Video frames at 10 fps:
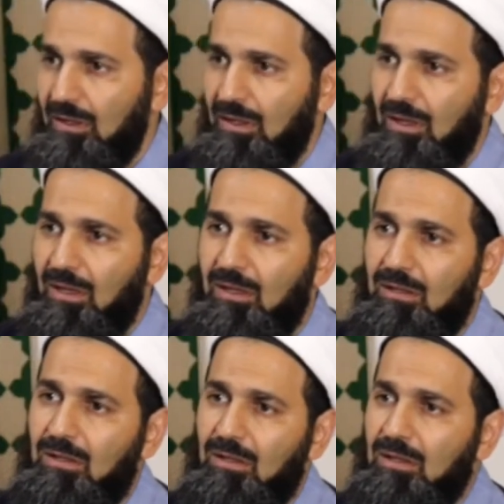
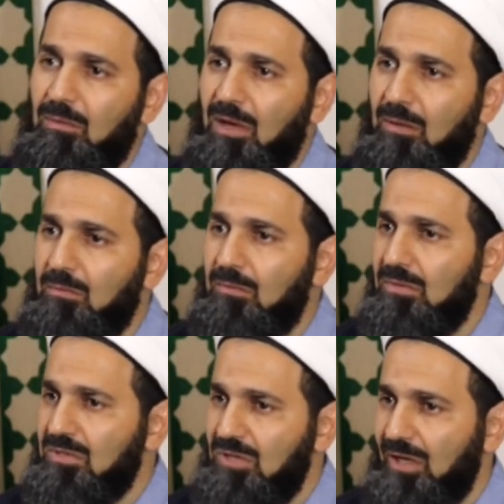And Imam
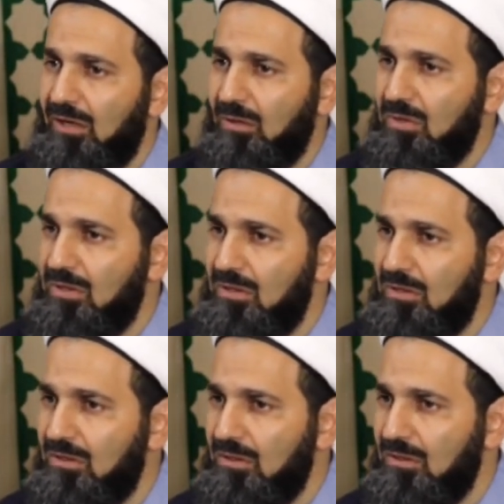
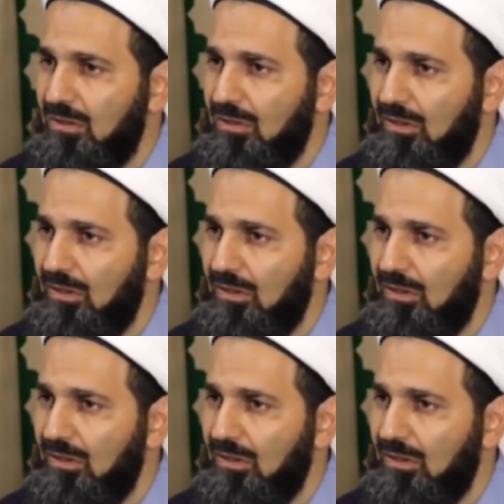Sha'rawi,